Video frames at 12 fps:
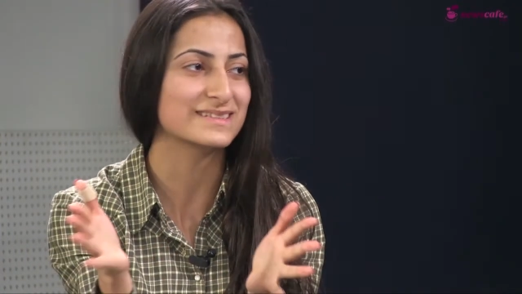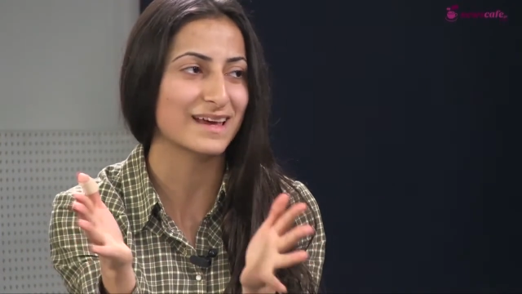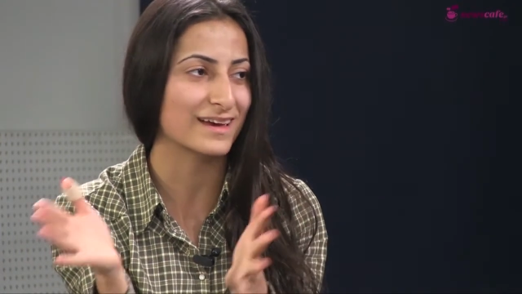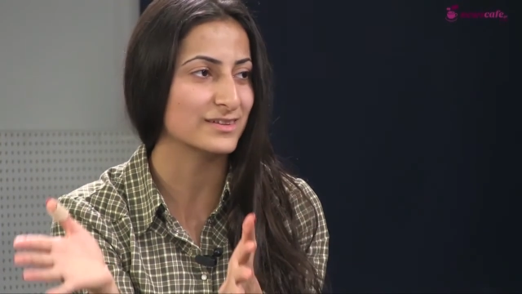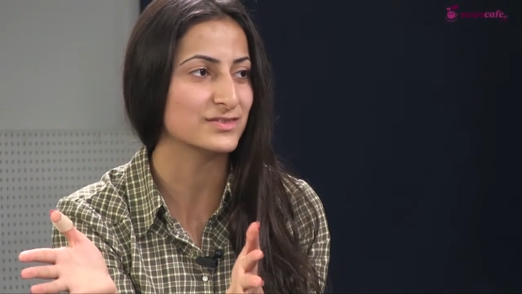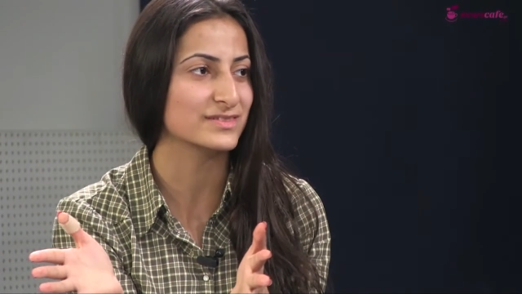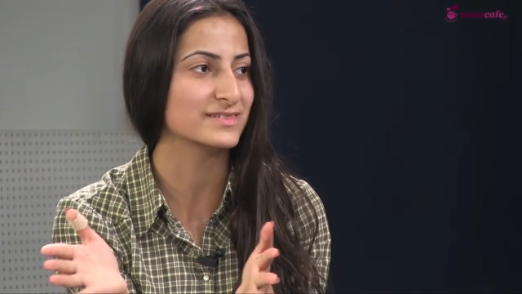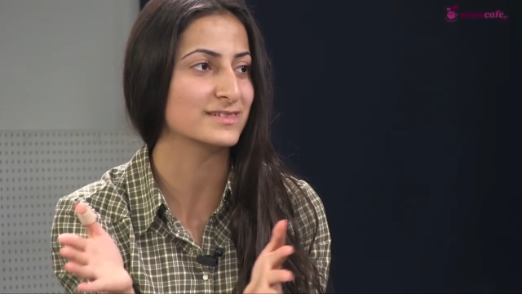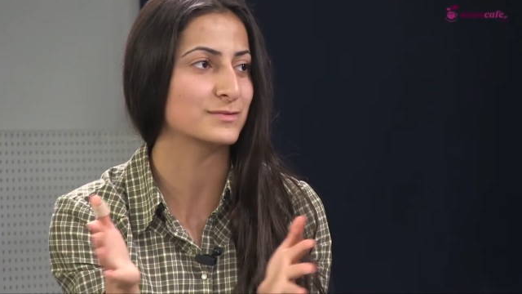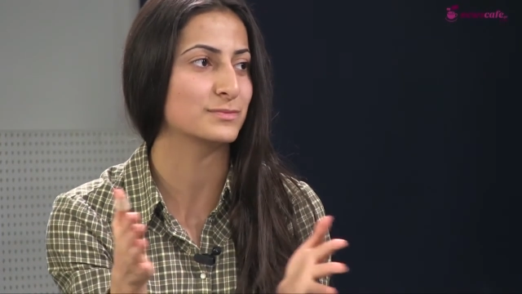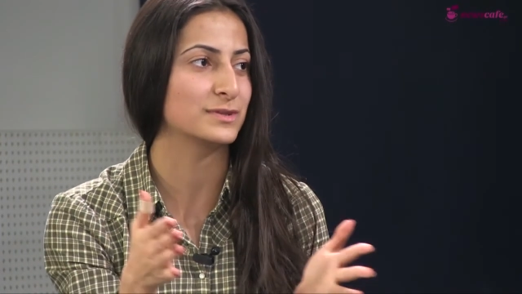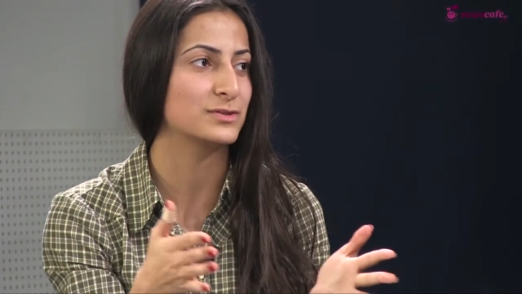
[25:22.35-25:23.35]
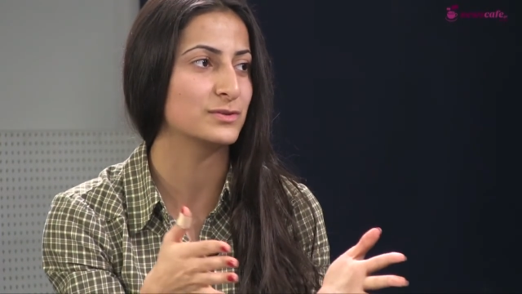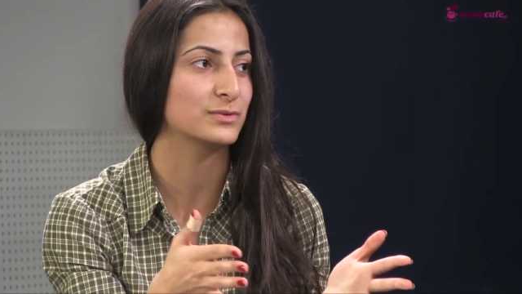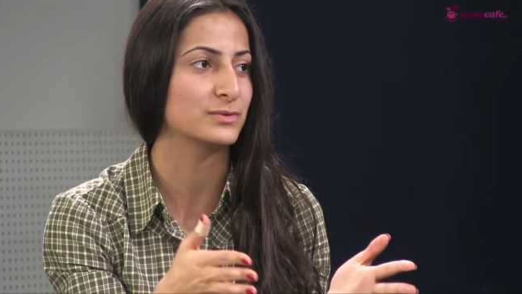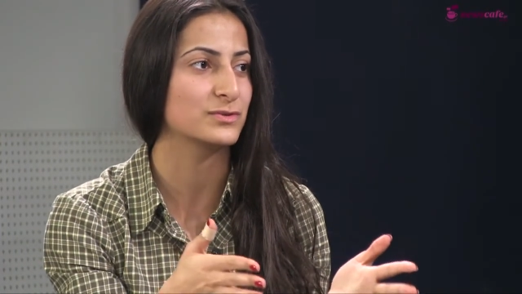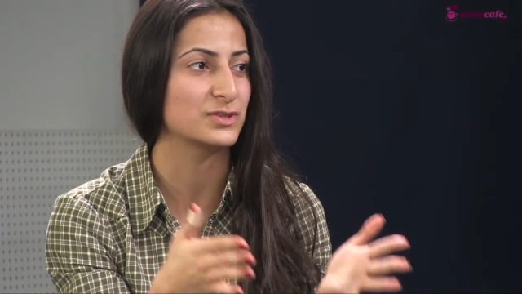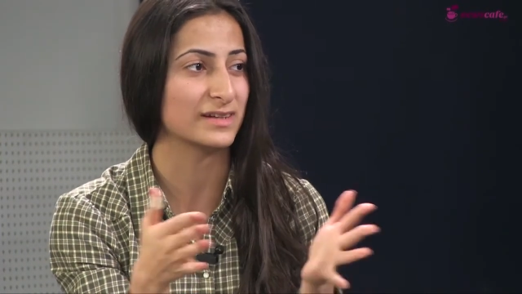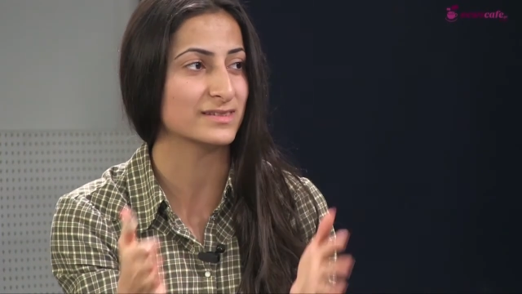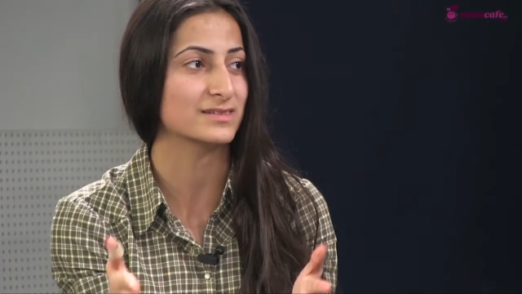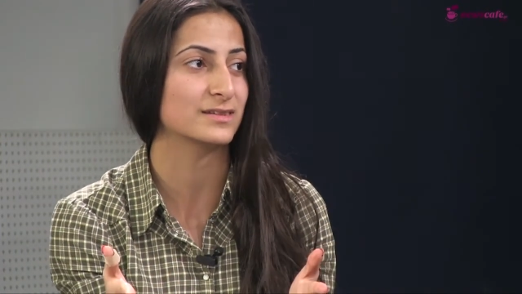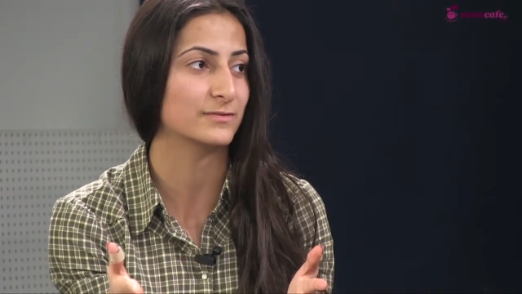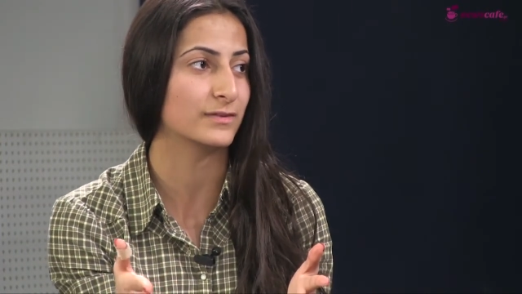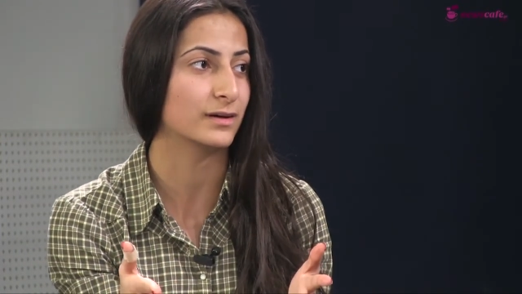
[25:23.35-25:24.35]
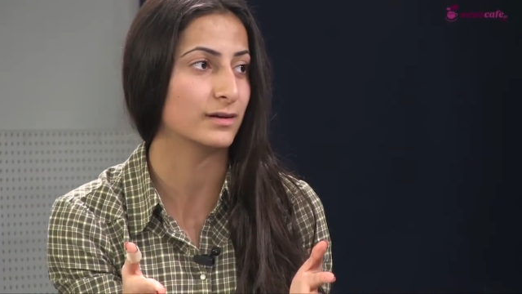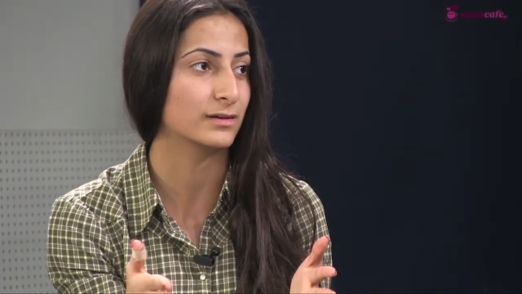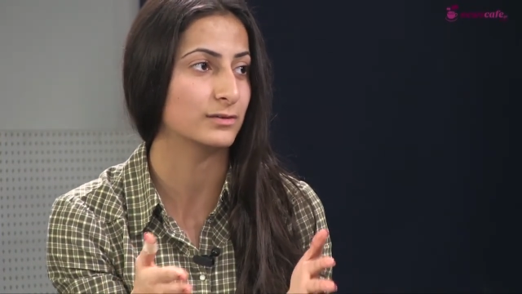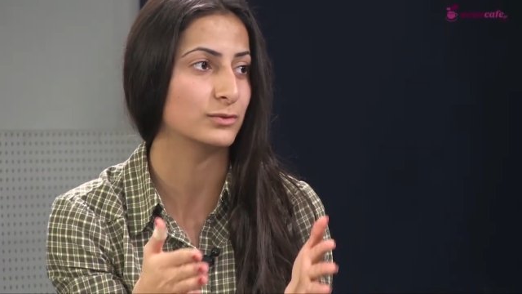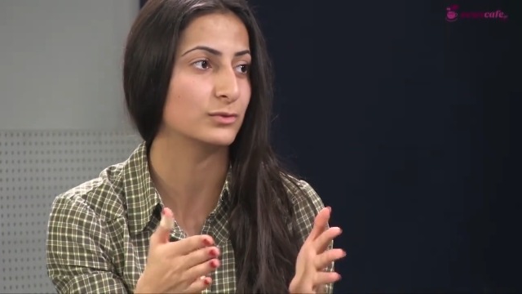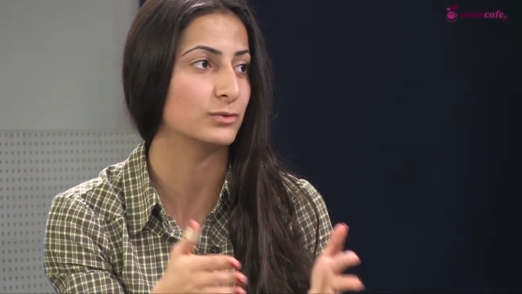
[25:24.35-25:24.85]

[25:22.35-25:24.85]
actions which you justify and you